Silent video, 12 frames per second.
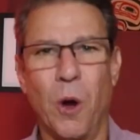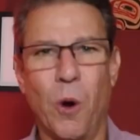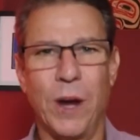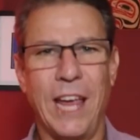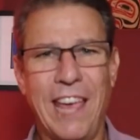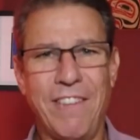
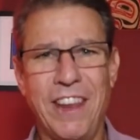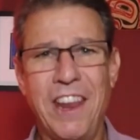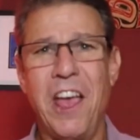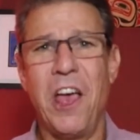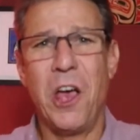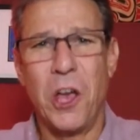or even
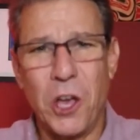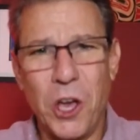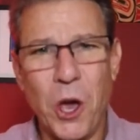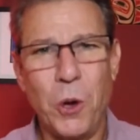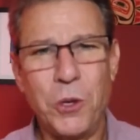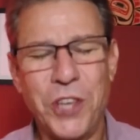
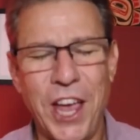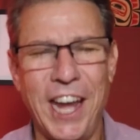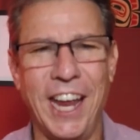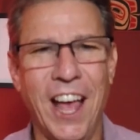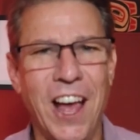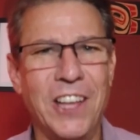
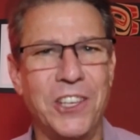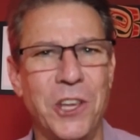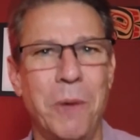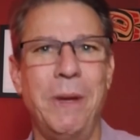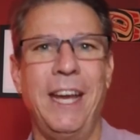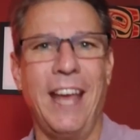co-signing on
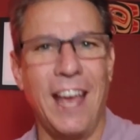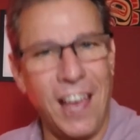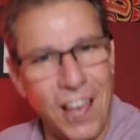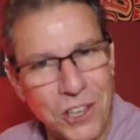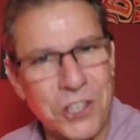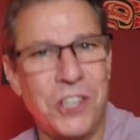somebody
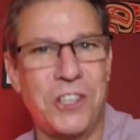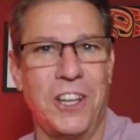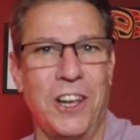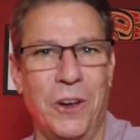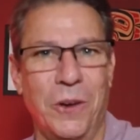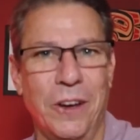else's
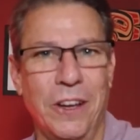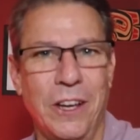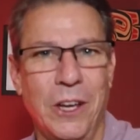loan,